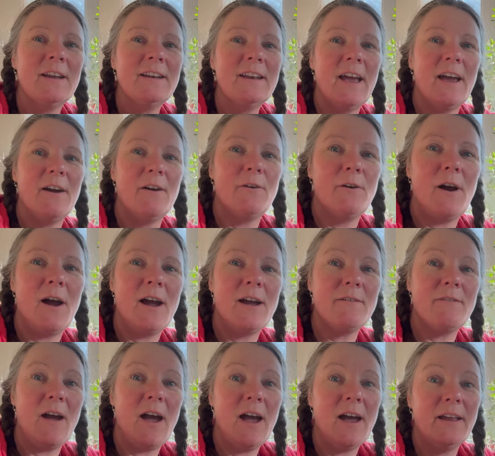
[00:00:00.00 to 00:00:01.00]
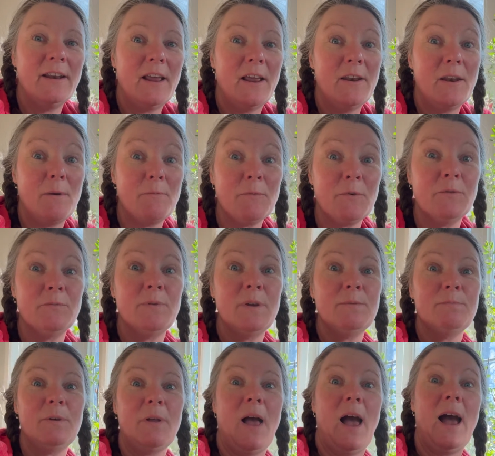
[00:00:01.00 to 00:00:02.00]
Now, I've had a number of
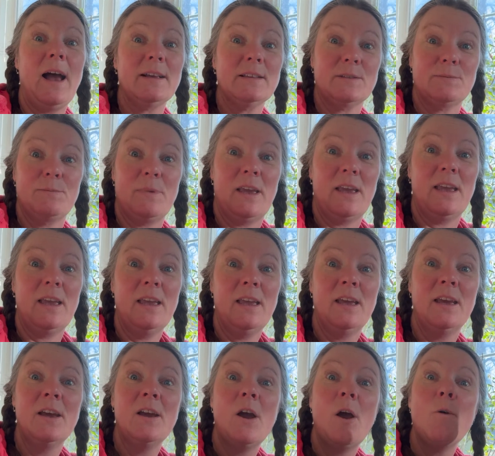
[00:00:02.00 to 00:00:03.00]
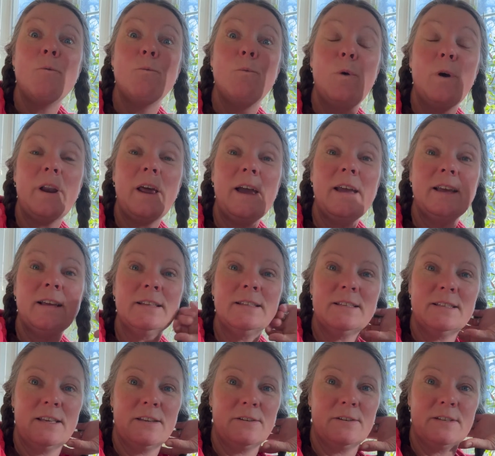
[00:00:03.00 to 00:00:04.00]
people ask me, would I
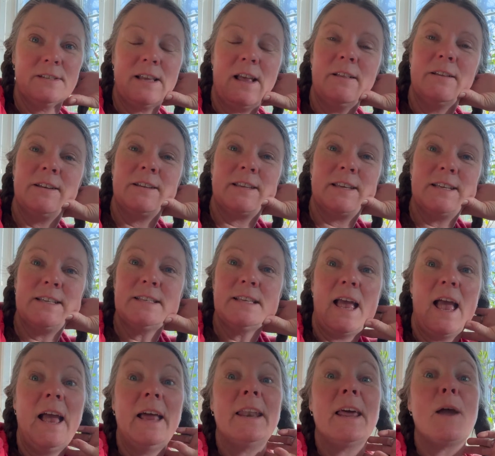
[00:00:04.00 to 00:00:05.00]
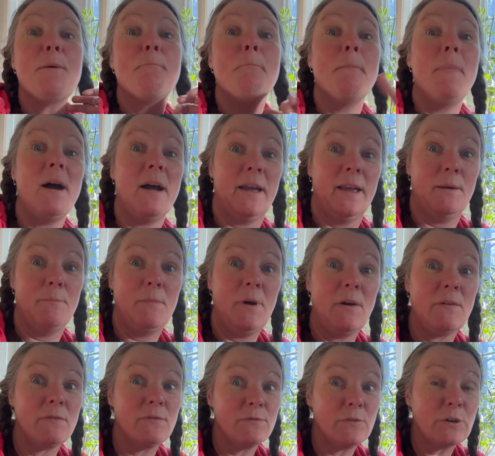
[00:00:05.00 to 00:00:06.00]
consider selling these? And I might,
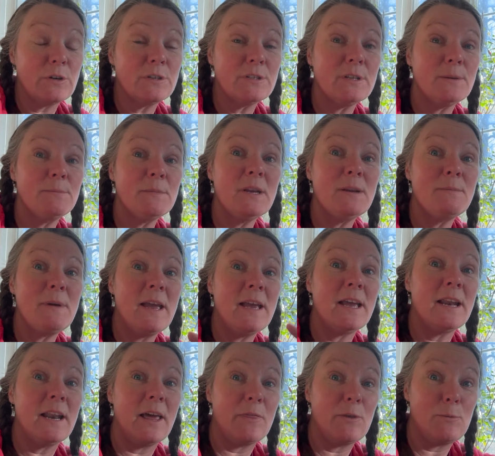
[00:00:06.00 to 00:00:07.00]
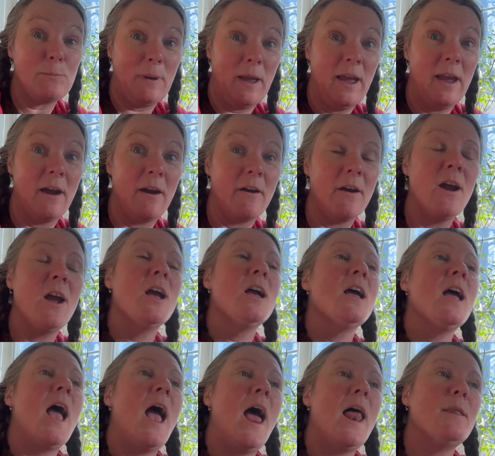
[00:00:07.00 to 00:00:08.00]
but first I'm gonna make another pair,
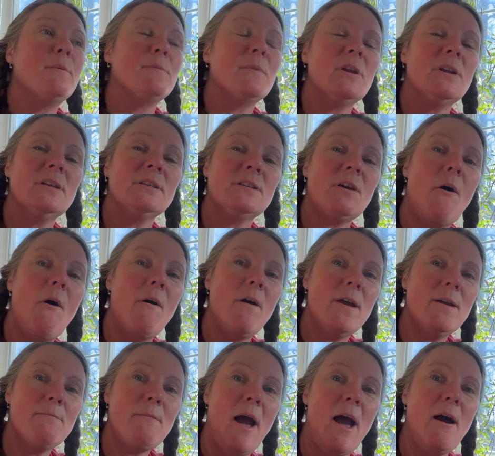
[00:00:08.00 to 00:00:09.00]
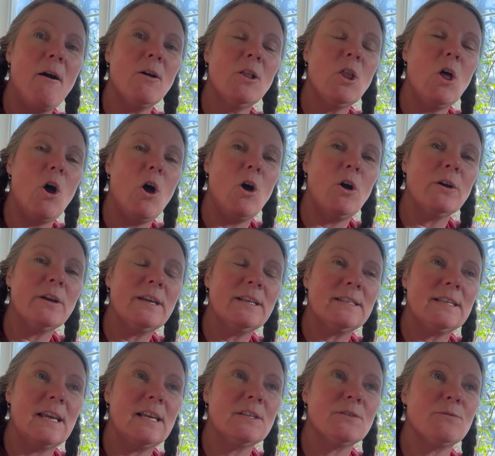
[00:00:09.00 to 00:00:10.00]
and I'm gonna time how long
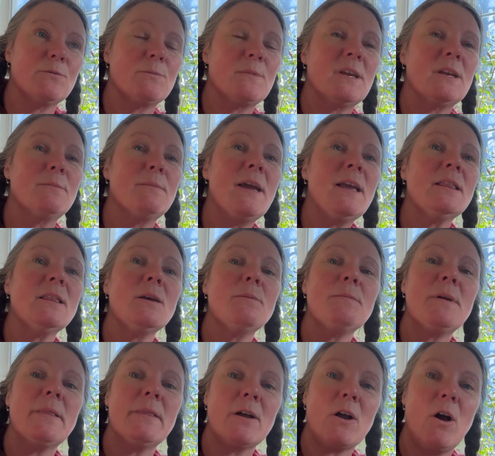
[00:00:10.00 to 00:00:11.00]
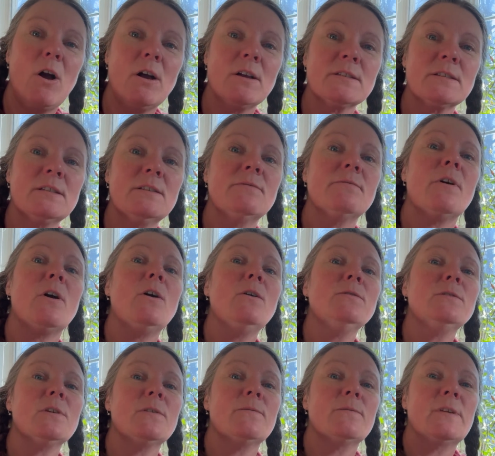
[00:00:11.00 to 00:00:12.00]
it takes for me to make them and the costs
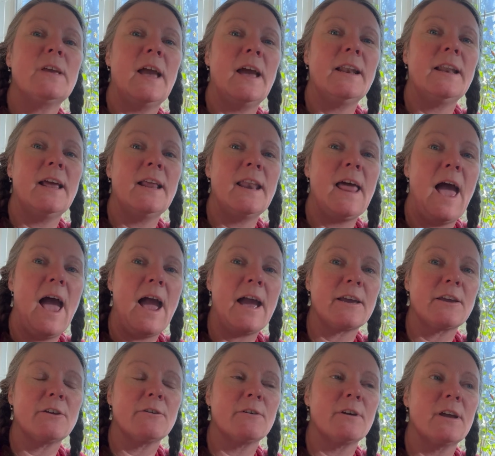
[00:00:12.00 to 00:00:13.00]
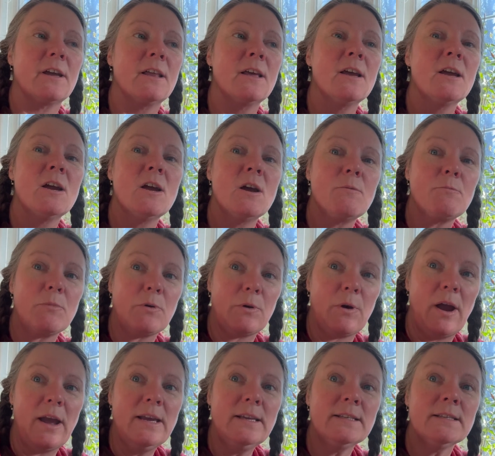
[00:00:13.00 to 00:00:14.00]
involved to get an accurate
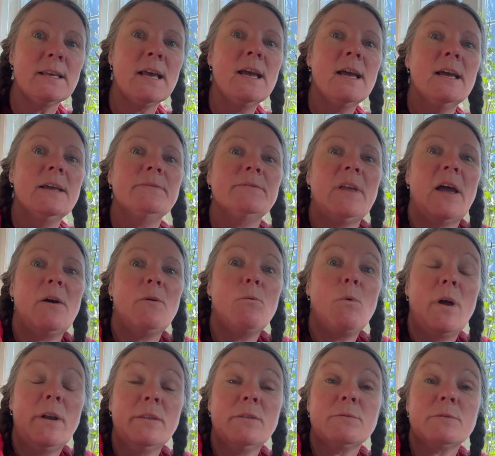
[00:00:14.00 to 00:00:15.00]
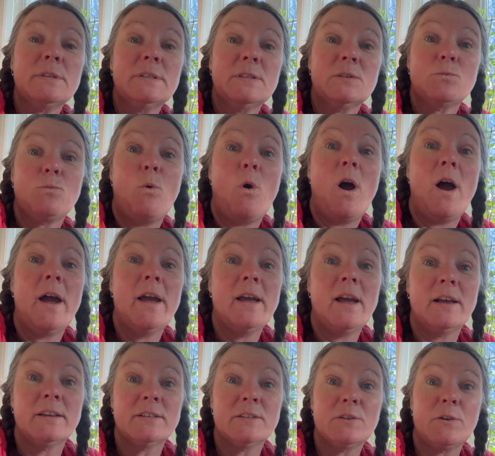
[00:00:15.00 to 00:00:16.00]
price. Now, one of the reasons why
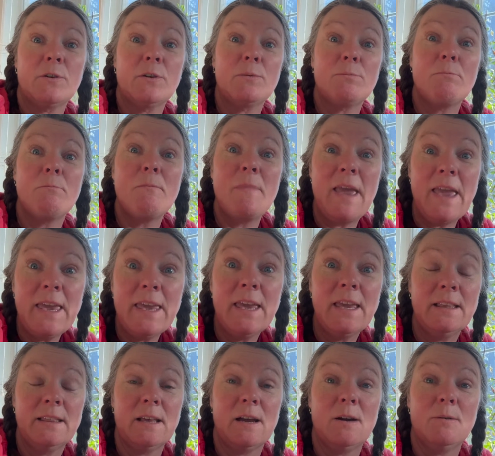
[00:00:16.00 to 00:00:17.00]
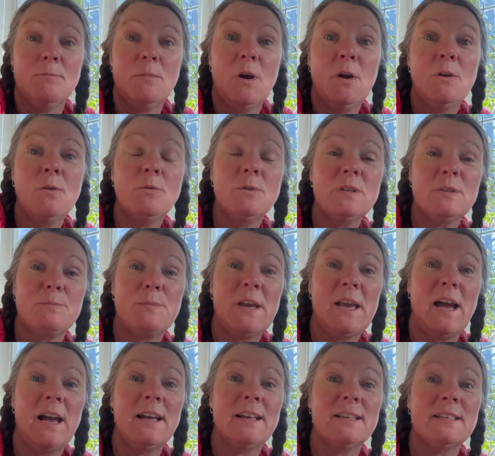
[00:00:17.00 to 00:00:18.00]
I started making them was
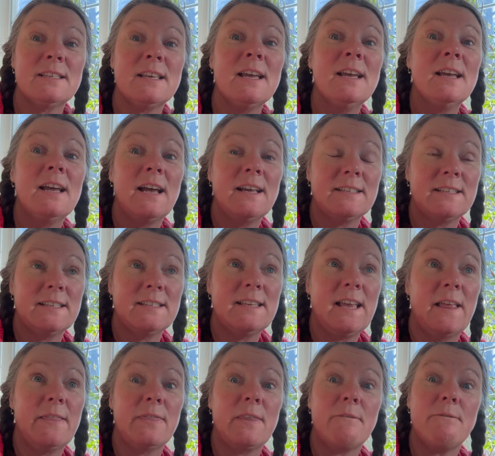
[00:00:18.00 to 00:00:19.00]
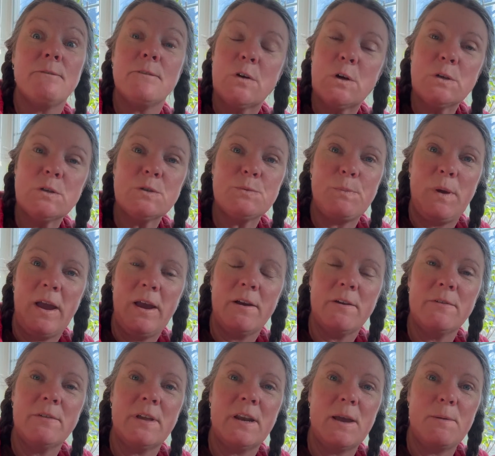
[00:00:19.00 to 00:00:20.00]
because, as I said, the first
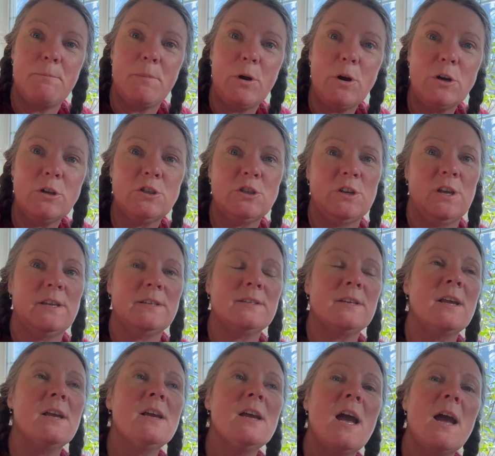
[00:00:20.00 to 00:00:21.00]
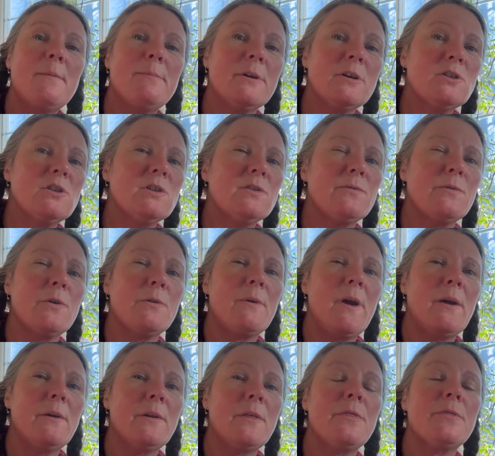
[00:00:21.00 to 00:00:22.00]
pair that I purchased for
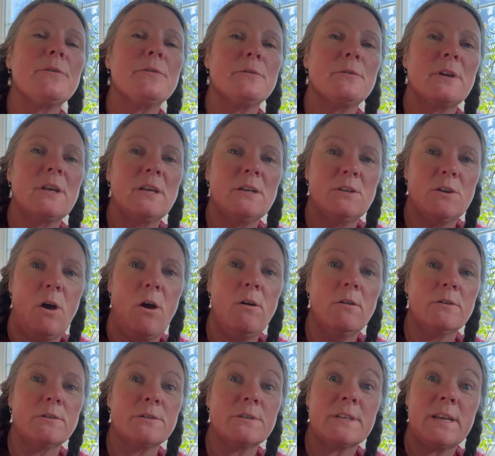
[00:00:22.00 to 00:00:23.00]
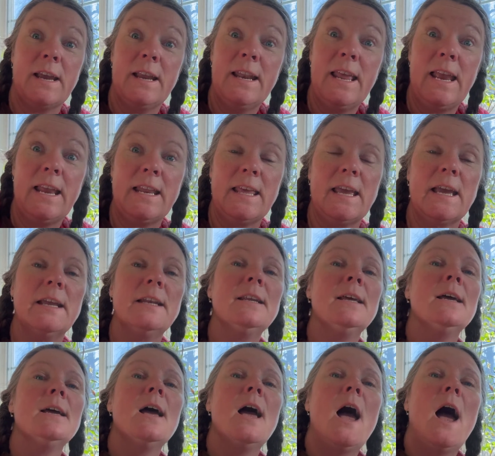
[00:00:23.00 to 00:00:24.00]
around $30 Canadian.